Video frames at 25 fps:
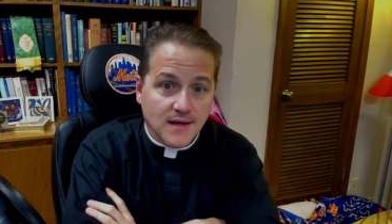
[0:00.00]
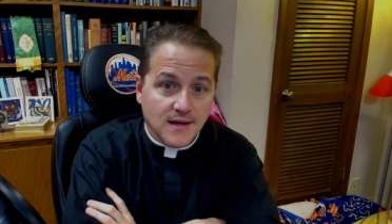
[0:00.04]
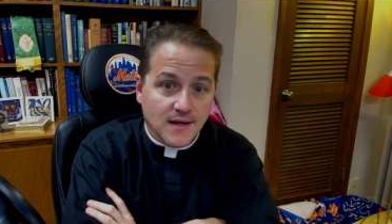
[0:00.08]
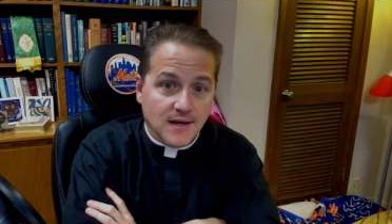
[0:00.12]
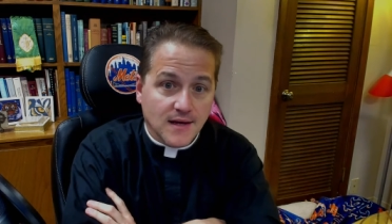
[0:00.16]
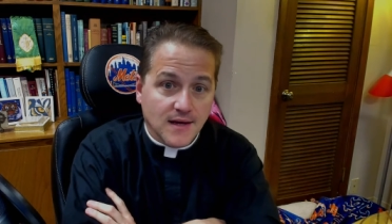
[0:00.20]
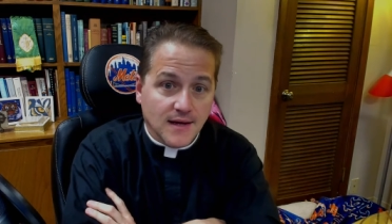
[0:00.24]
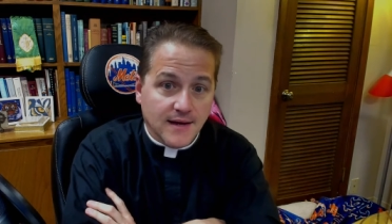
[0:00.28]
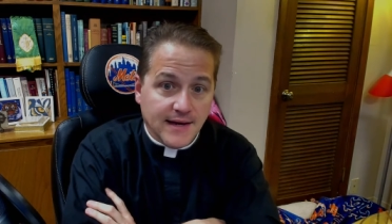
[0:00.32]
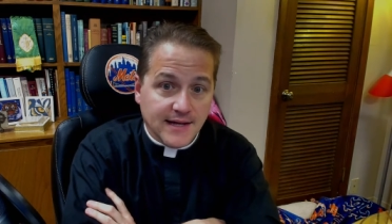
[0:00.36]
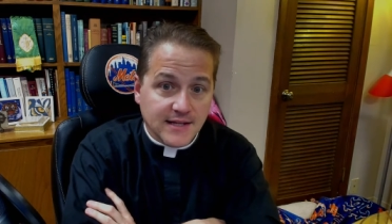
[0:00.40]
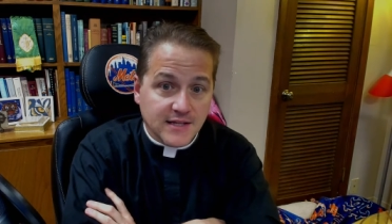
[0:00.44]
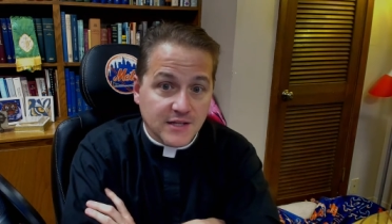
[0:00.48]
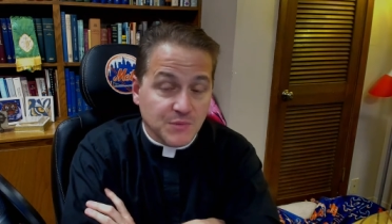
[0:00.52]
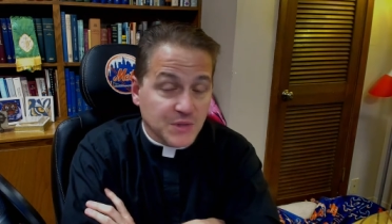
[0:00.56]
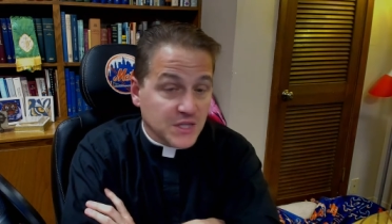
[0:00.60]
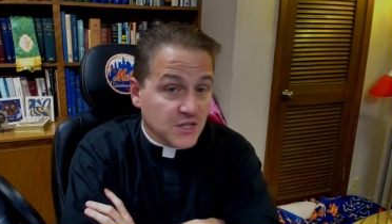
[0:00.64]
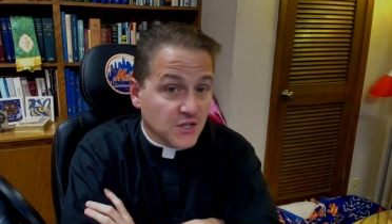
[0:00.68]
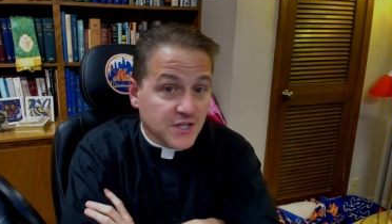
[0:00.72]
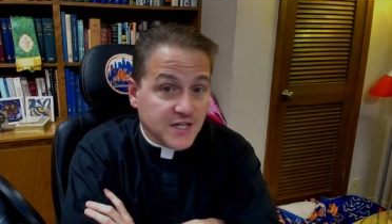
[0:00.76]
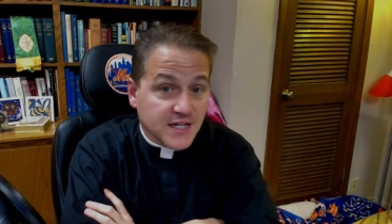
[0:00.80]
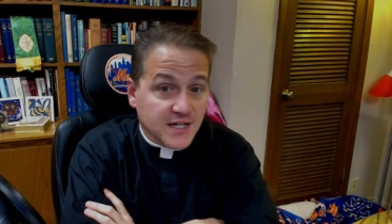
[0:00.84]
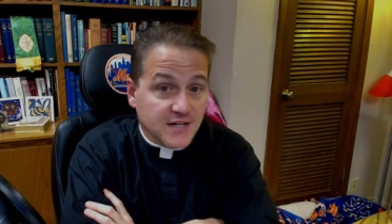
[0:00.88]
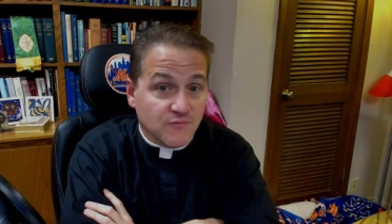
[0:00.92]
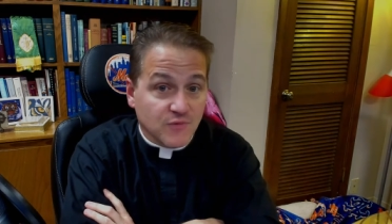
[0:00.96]
And that we
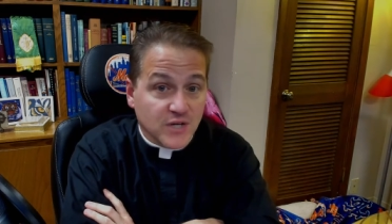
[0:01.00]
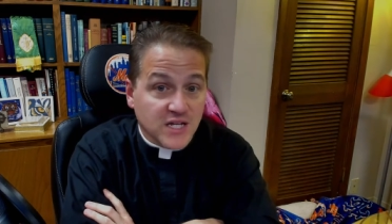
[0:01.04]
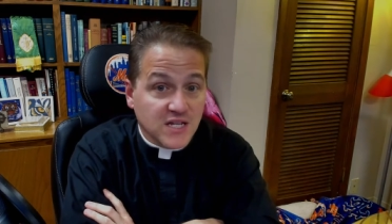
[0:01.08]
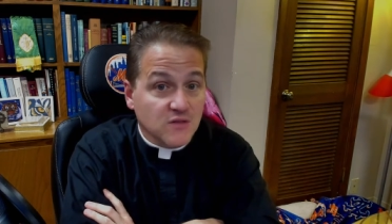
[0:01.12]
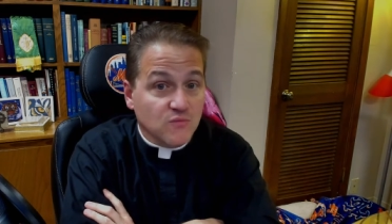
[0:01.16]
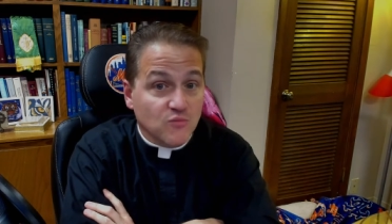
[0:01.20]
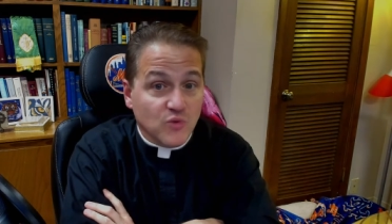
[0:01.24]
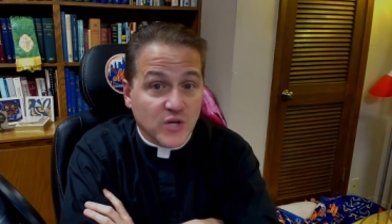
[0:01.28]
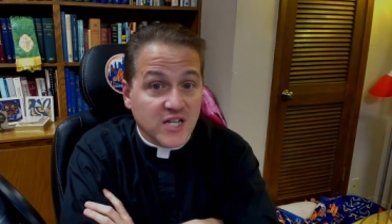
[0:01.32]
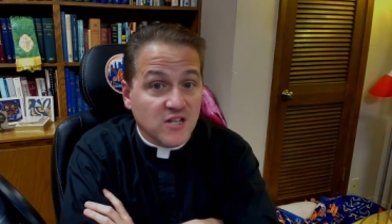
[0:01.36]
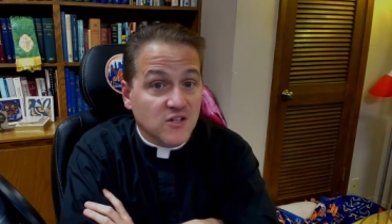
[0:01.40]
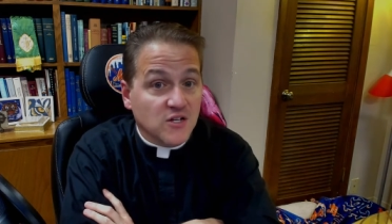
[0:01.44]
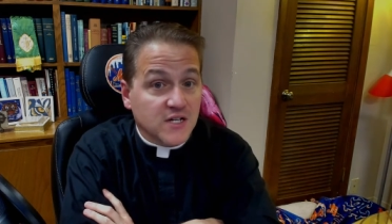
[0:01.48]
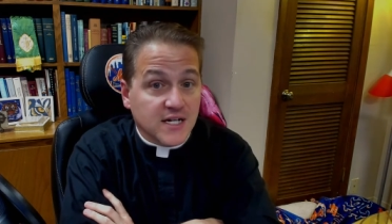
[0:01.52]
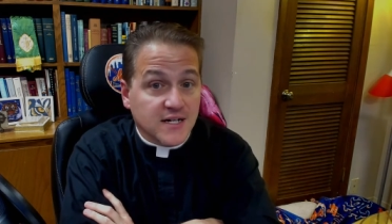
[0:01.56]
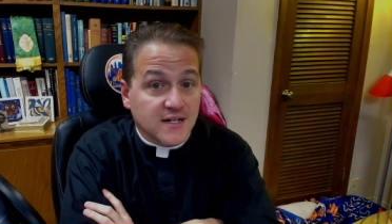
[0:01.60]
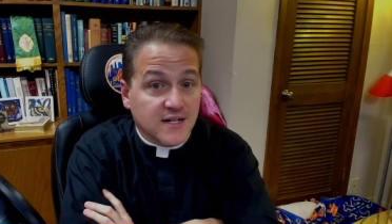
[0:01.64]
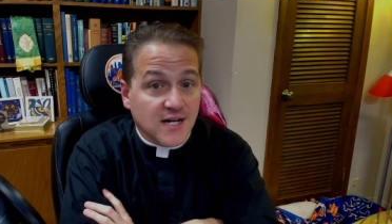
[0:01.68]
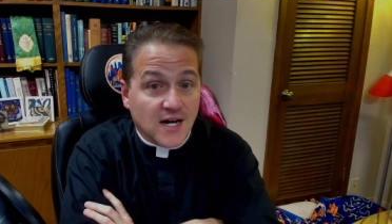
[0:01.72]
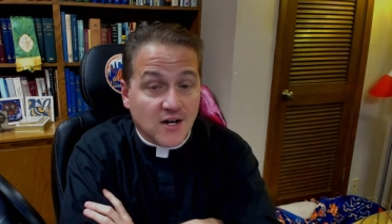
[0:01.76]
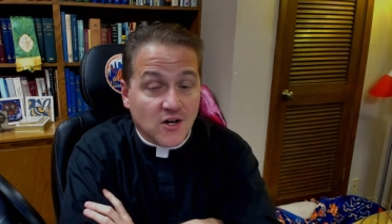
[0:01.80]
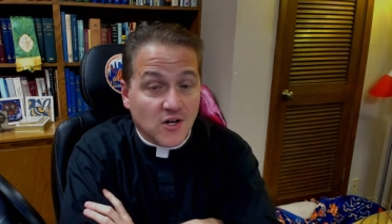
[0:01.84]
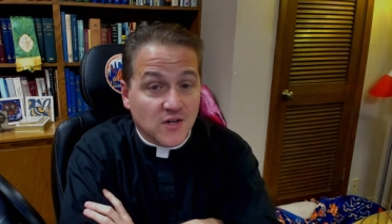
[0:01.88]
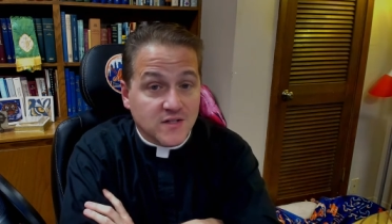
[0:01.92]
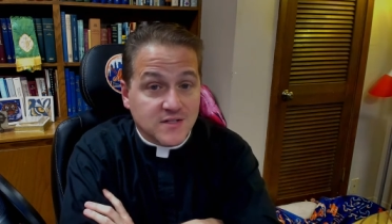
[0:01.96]
look at we we look at
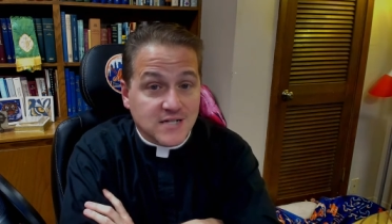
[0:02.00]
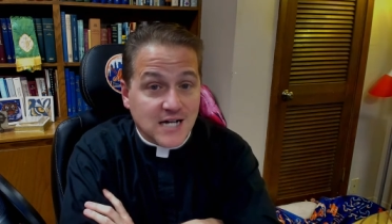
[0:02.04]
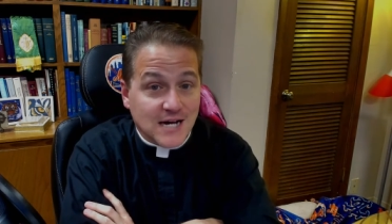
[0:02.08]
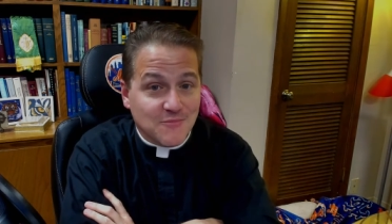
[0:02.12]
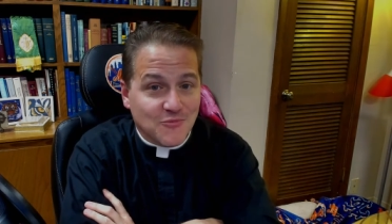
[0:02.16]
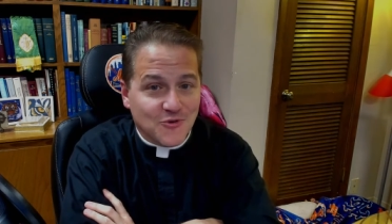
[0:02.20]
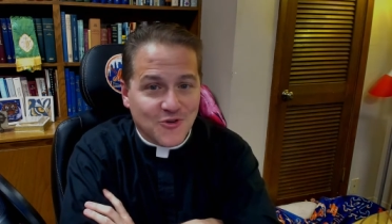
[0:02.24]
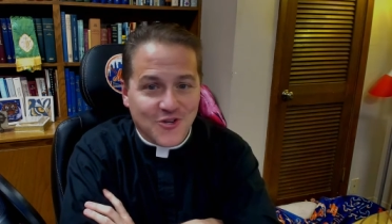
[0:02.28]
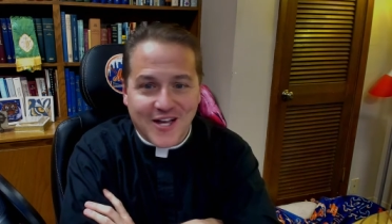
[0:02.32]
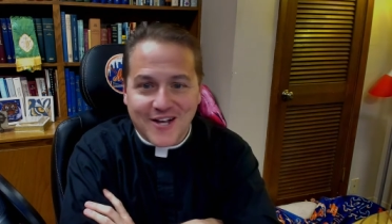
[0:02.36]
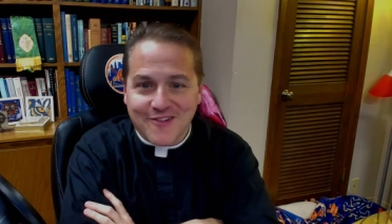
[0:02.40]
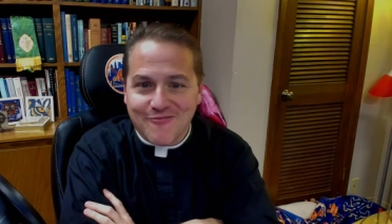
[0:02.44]
God all the time and we're like,